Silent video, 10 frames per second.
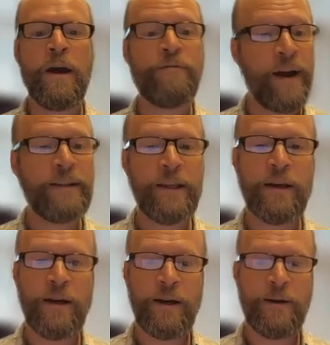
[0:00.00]
And
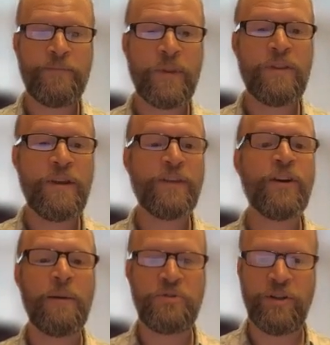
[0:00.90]
finally,
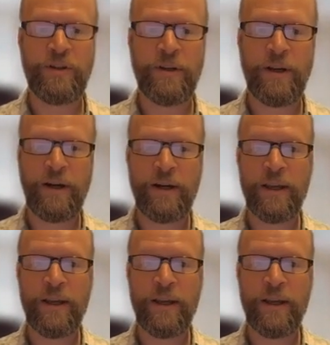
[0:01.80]
this option